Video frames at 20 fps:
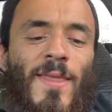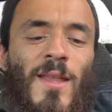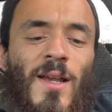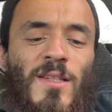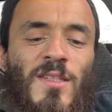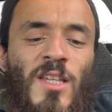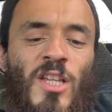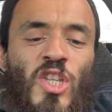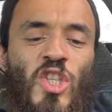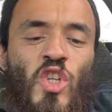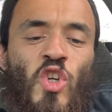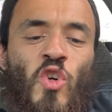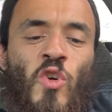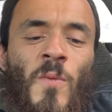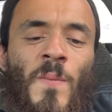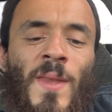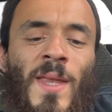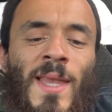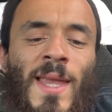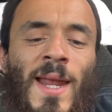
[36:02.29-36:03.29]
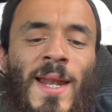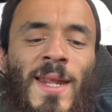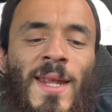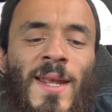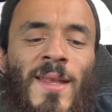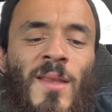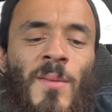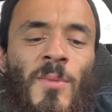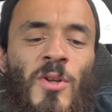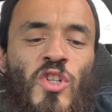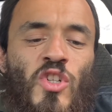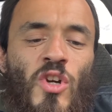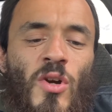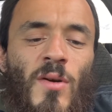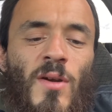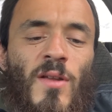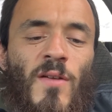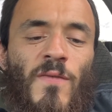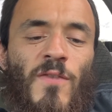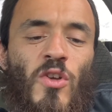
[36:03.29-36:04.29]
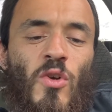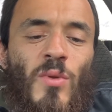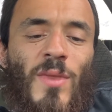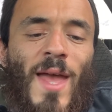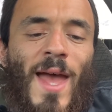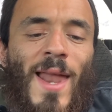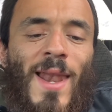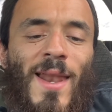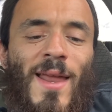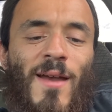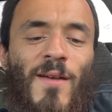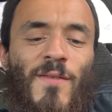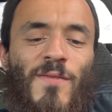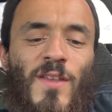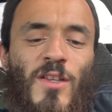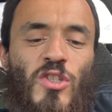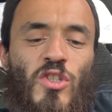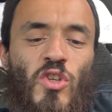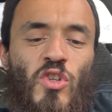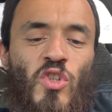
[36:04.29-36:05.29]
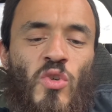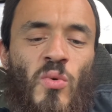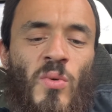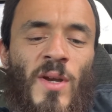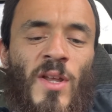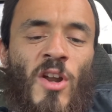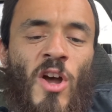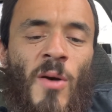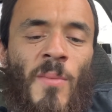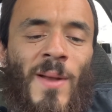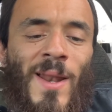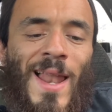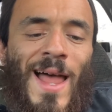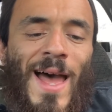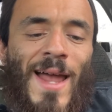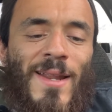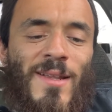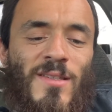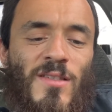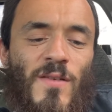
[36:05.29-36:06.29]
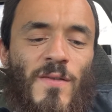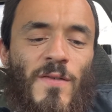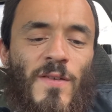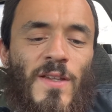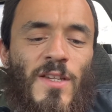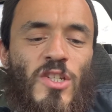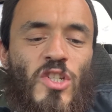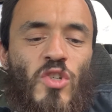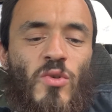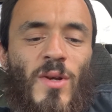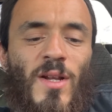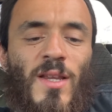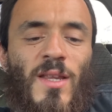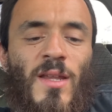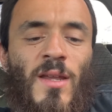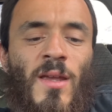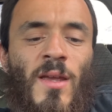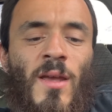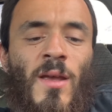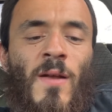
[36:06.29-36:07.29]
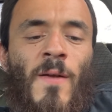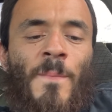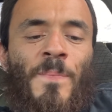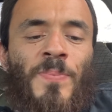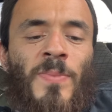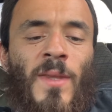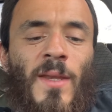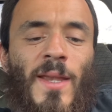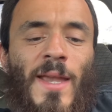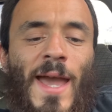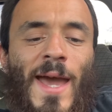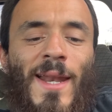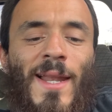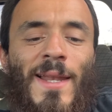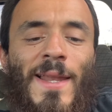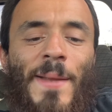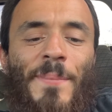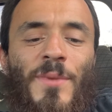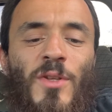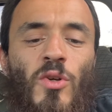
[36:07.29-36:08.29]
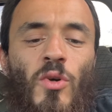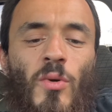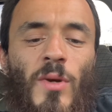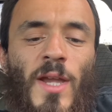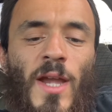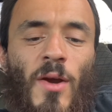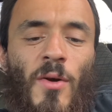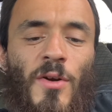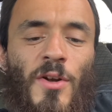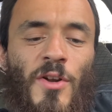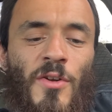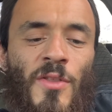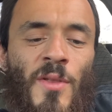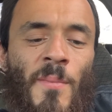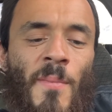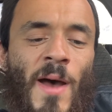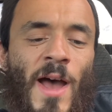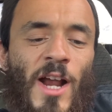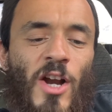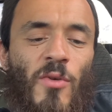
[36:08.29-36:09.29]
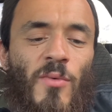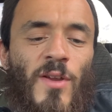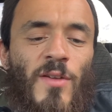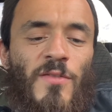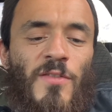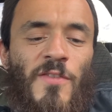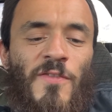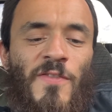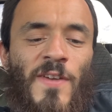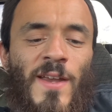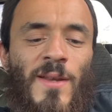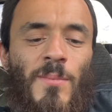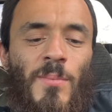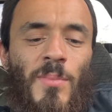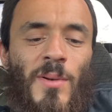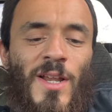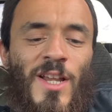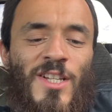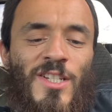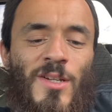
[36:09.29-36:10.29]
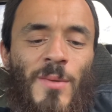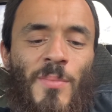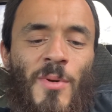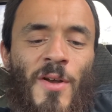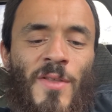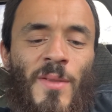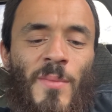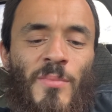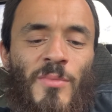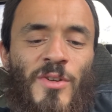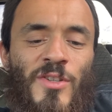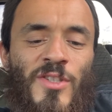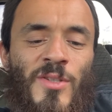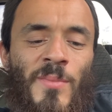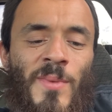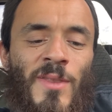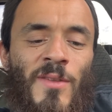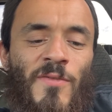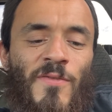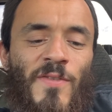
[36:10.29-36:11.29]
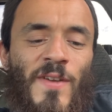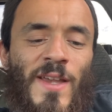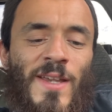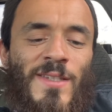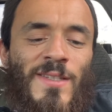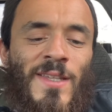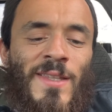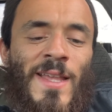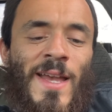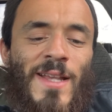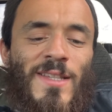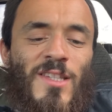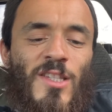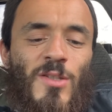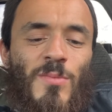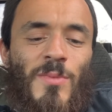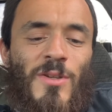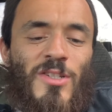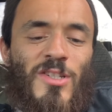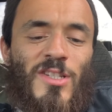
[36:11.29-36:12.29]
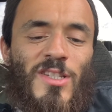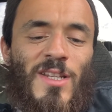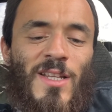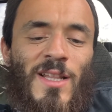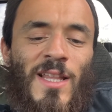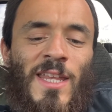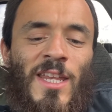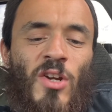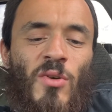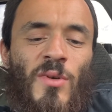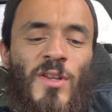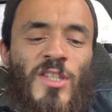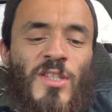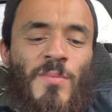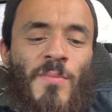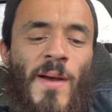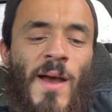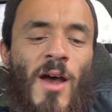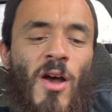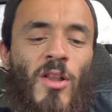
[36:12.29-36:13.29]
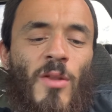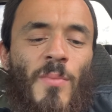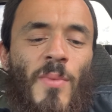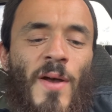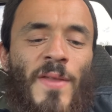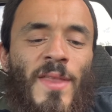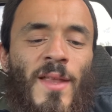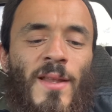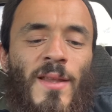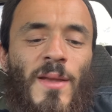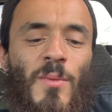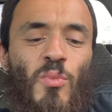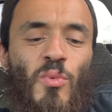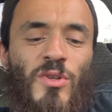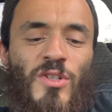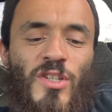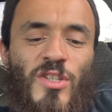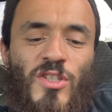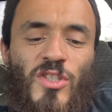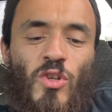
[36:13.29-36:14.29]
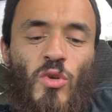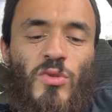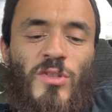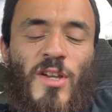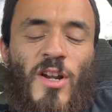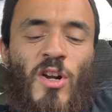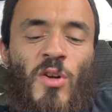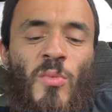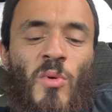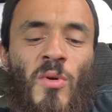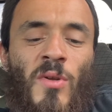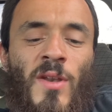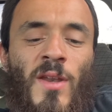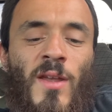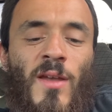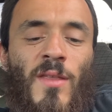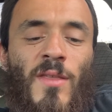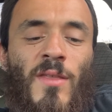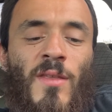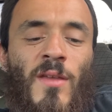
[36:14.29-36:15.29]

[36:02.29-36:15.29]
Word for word: thus entombed the lady in the maturity of youth had left, as usual in all maladies of a strictly cataleptical character, the mockery of a faint blush upon the bosom and the face, and that suspiciously lingering smile upon the lip which is so terrible in death.